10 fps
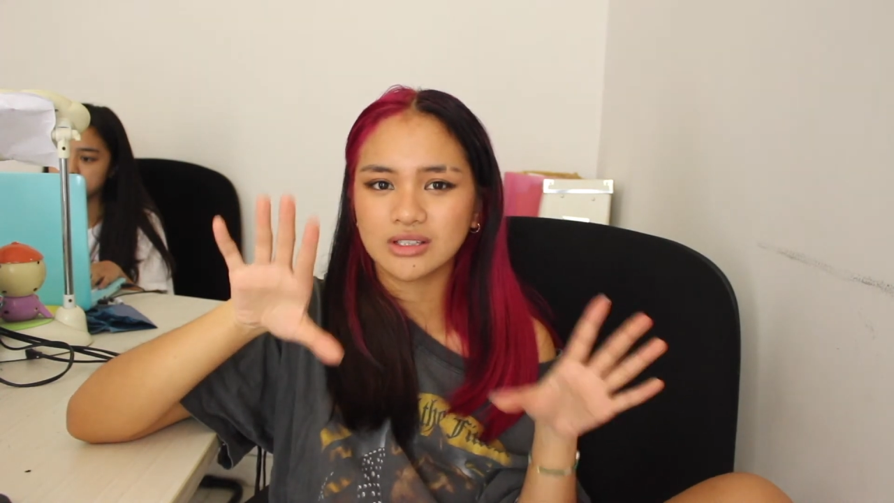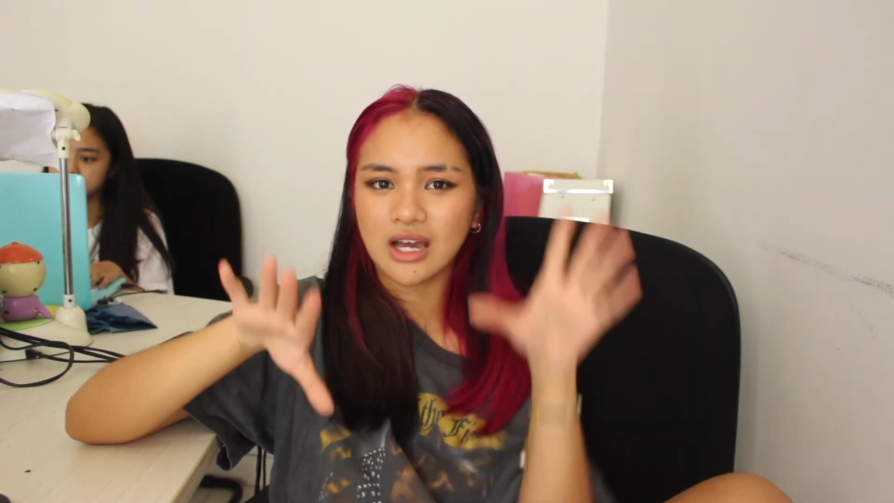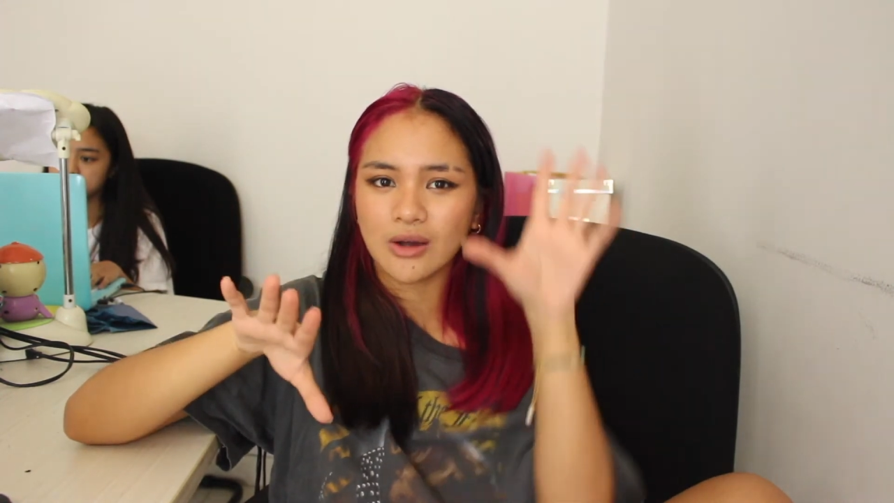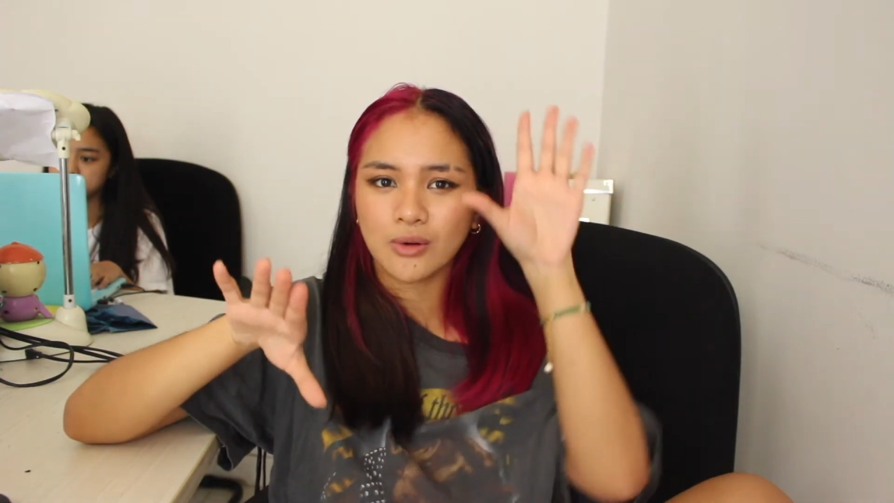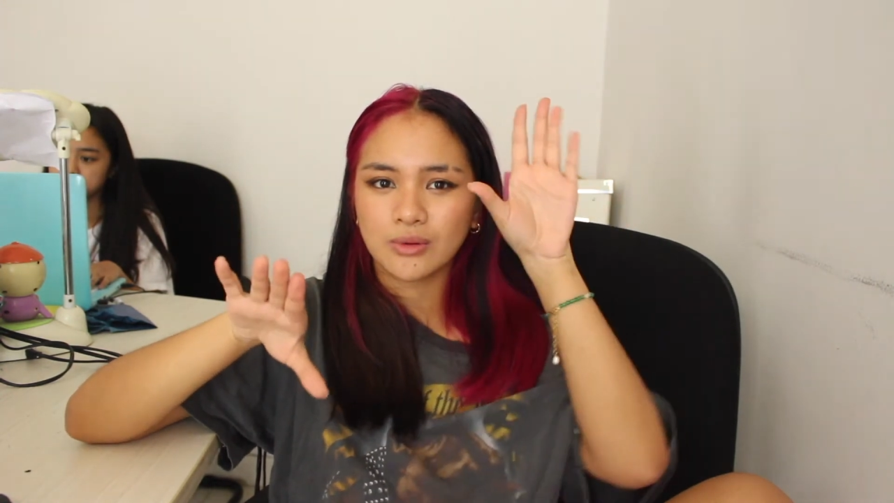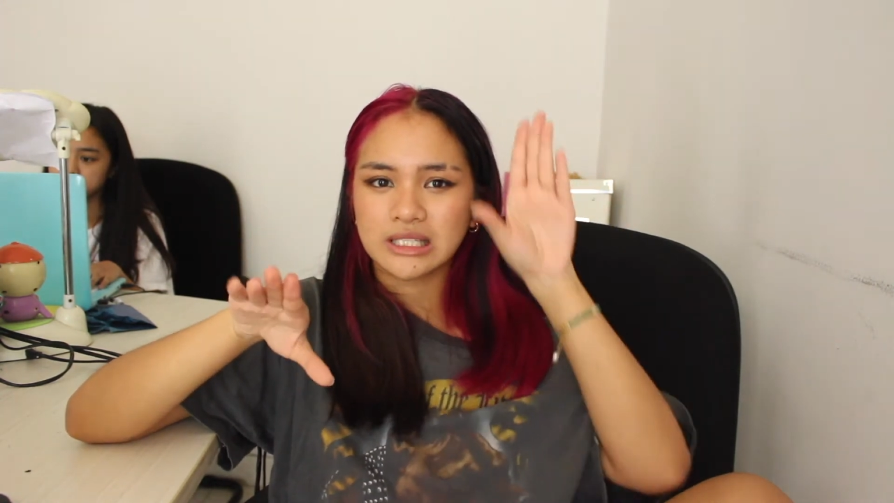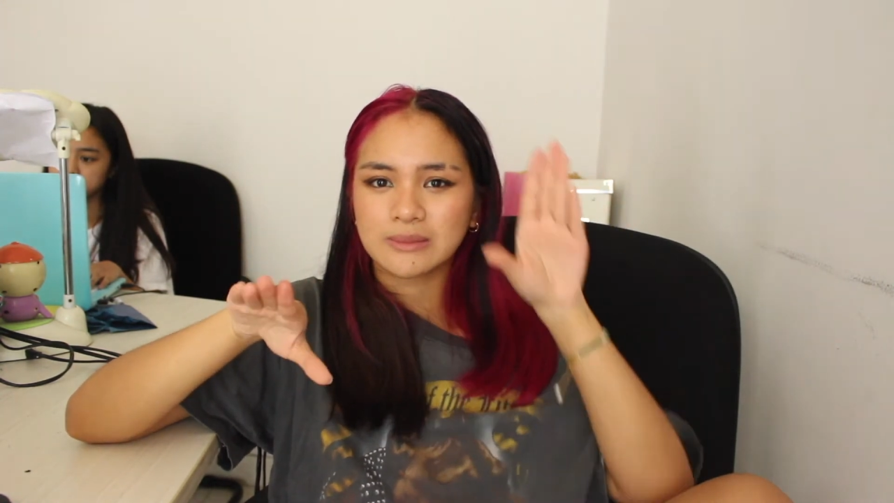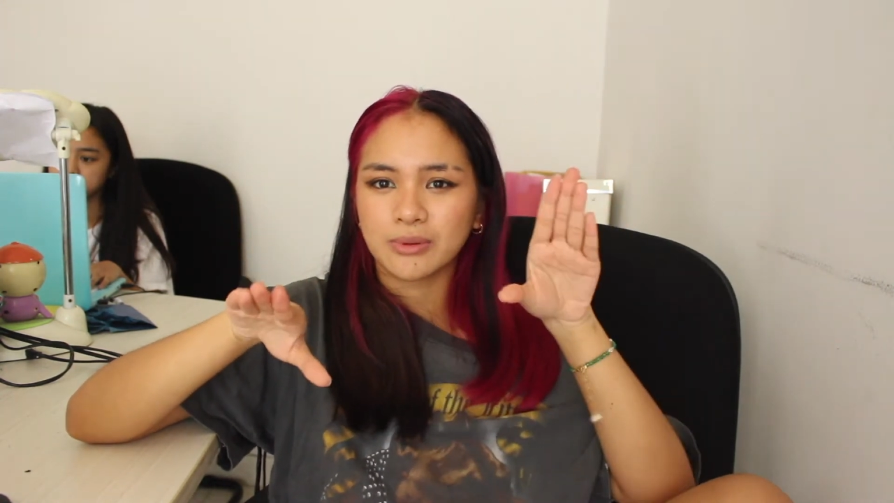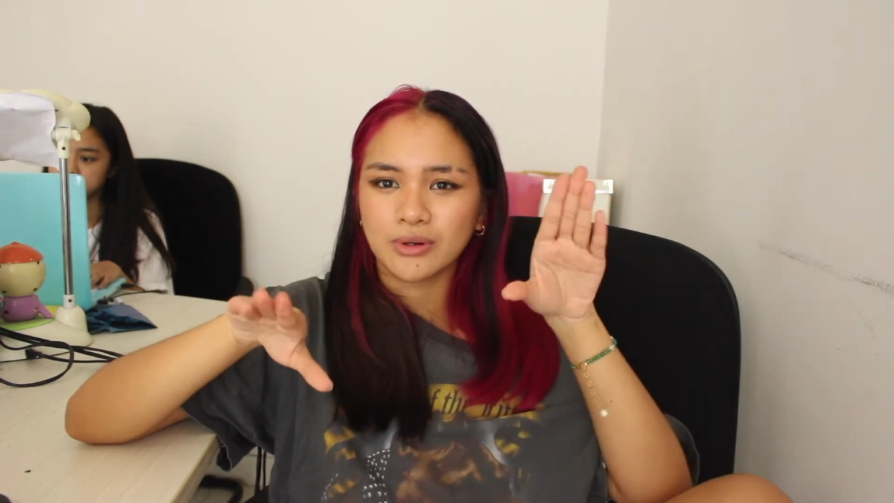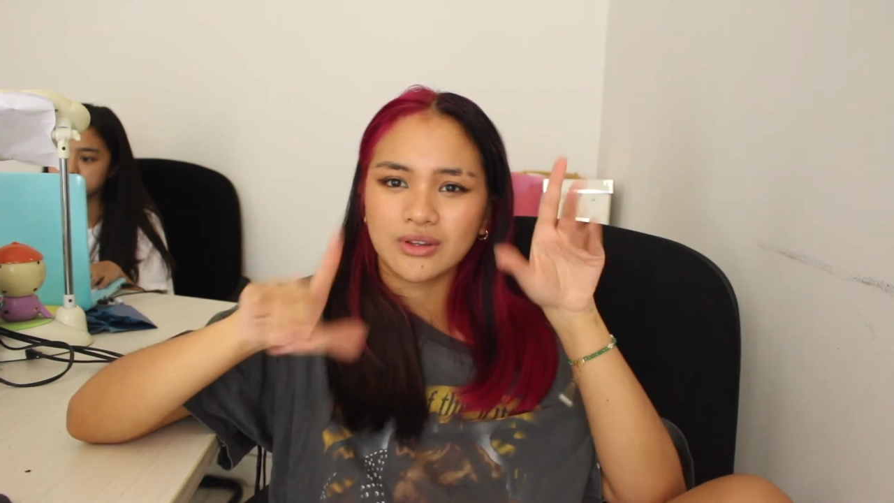I always
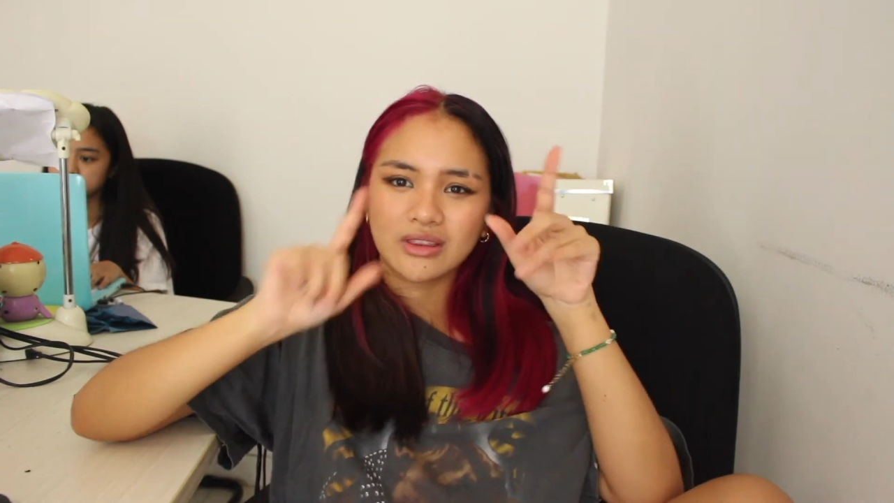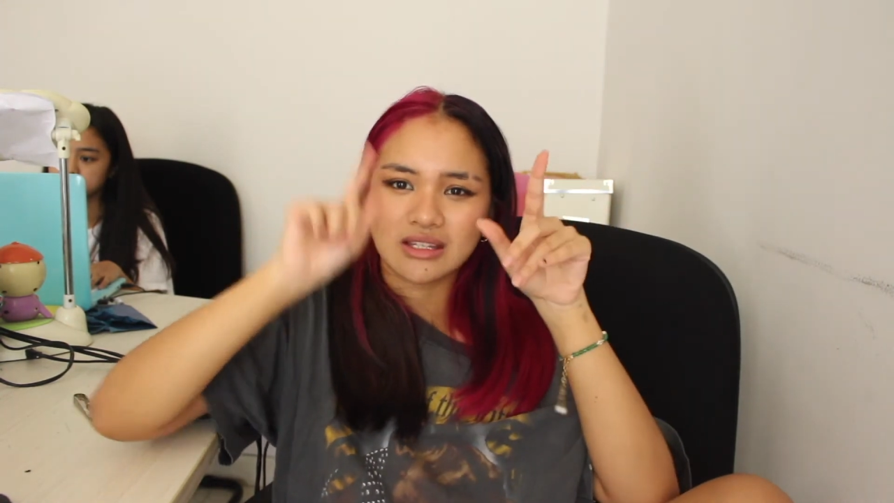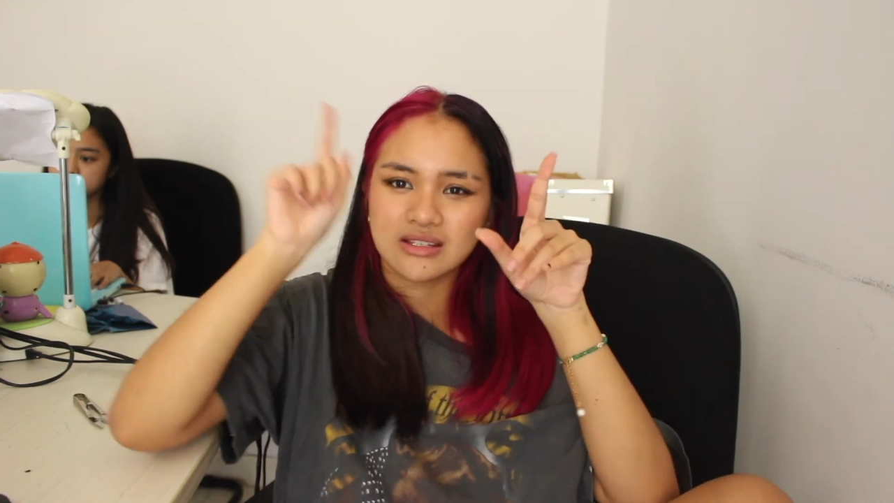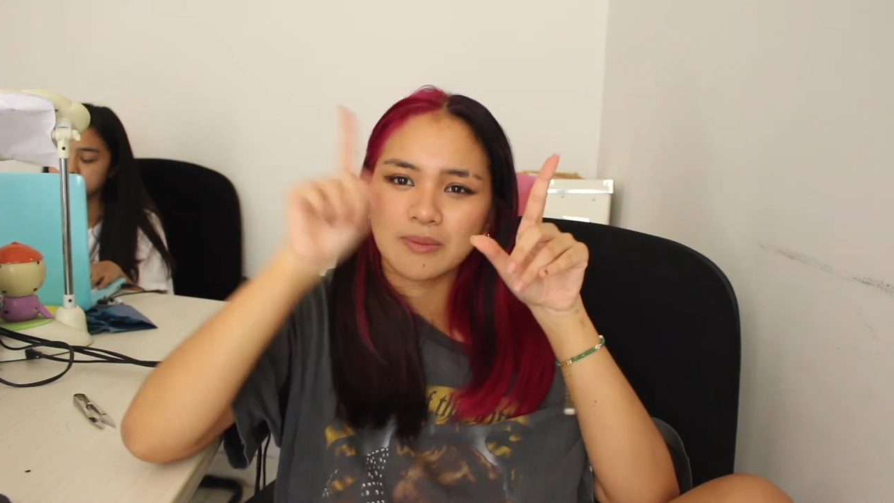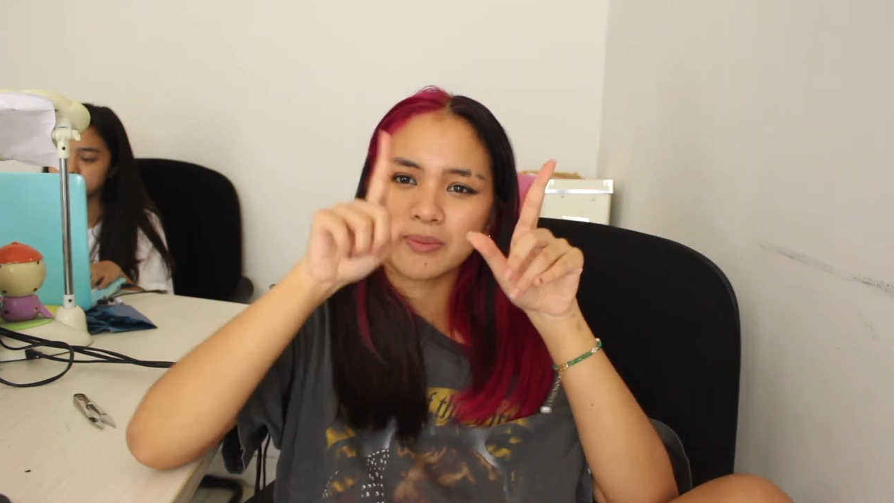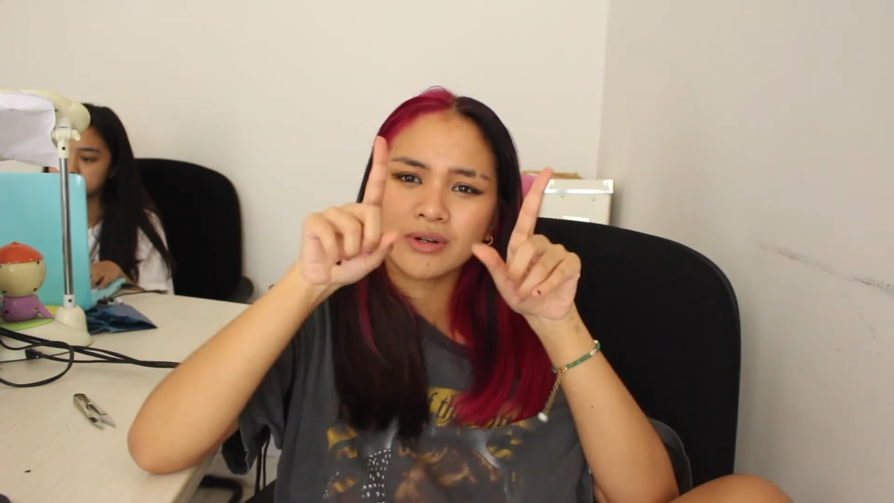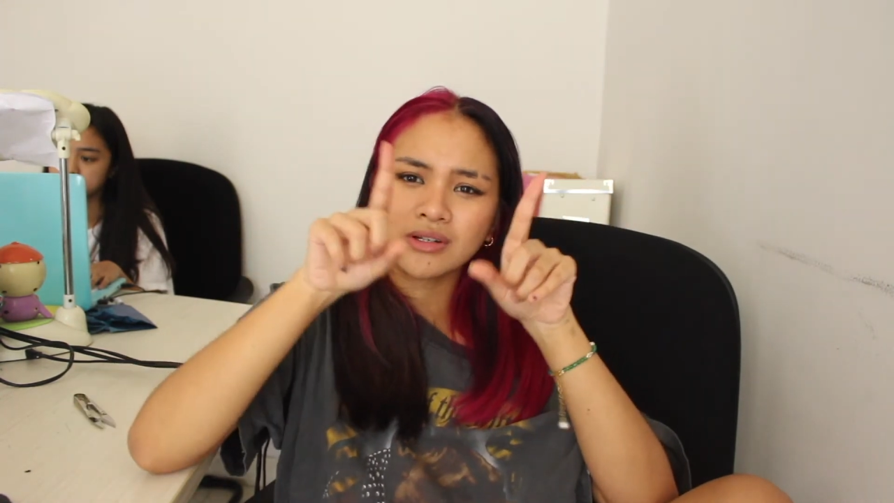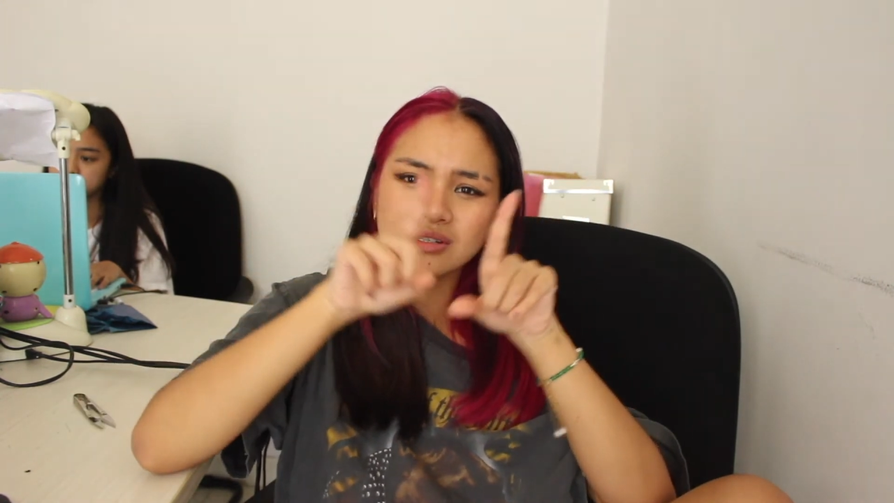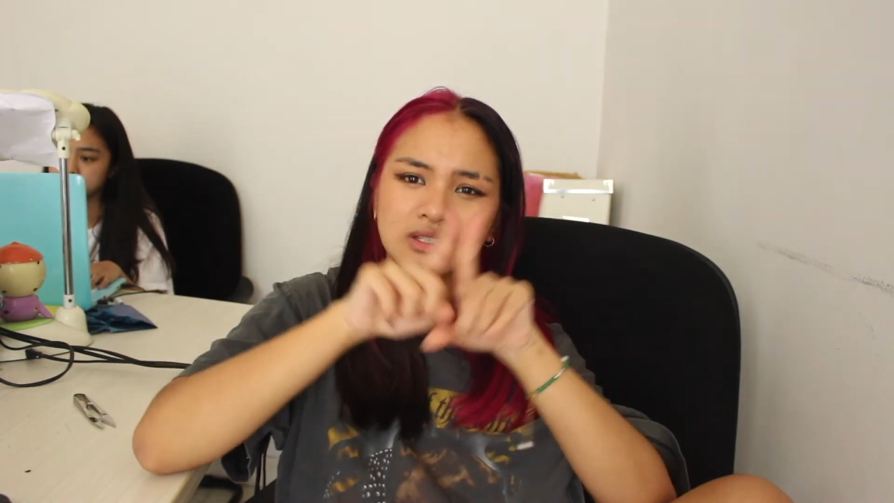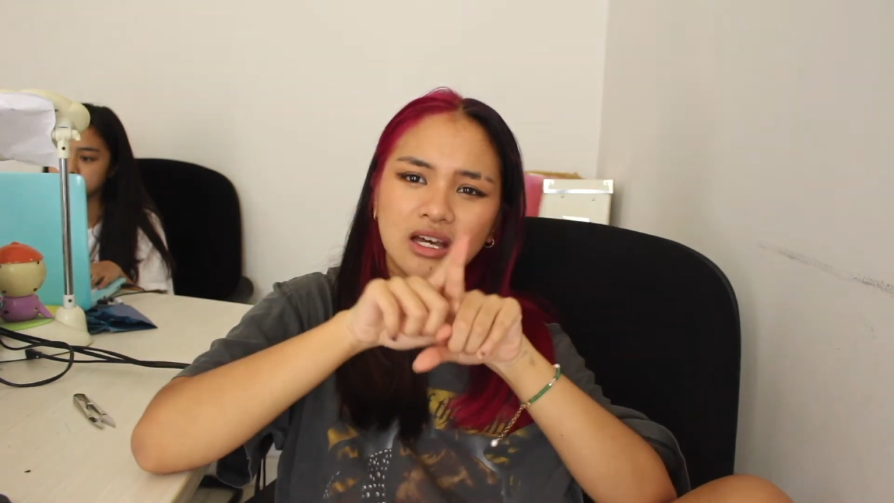put the
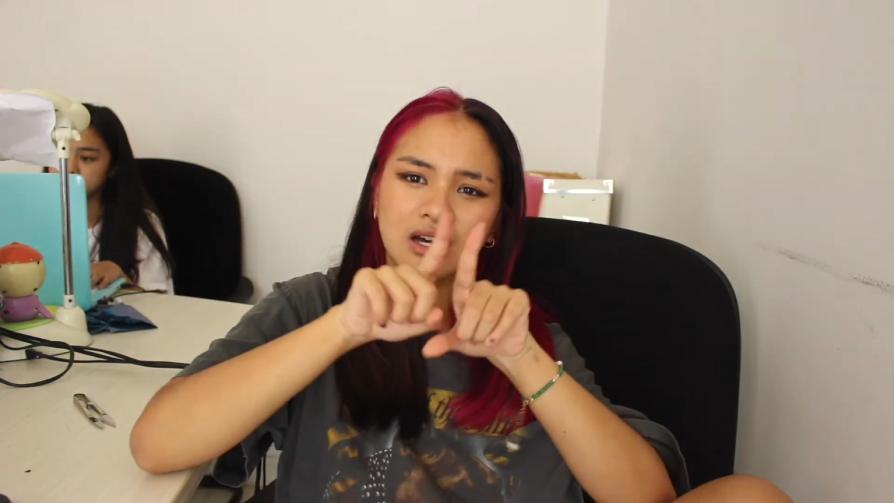zippers